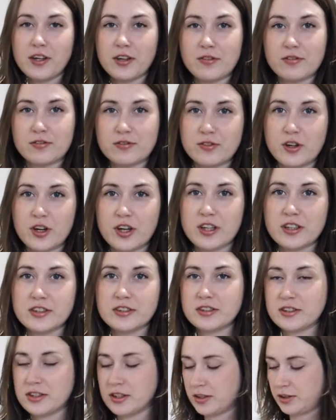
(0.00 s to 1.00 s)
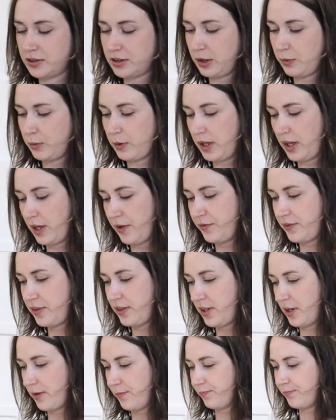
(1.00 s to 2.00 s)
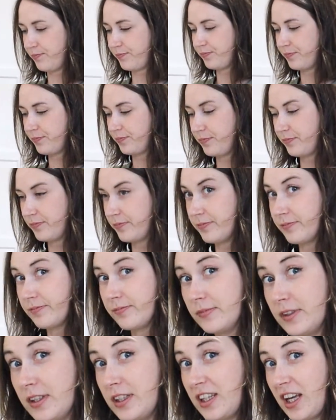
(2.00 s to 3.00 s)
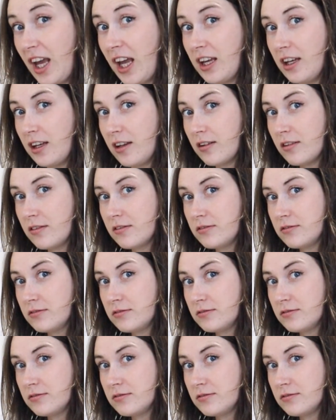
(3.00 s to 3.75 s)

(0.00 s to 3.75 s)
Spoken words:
Hiya friends, shall we have some cake?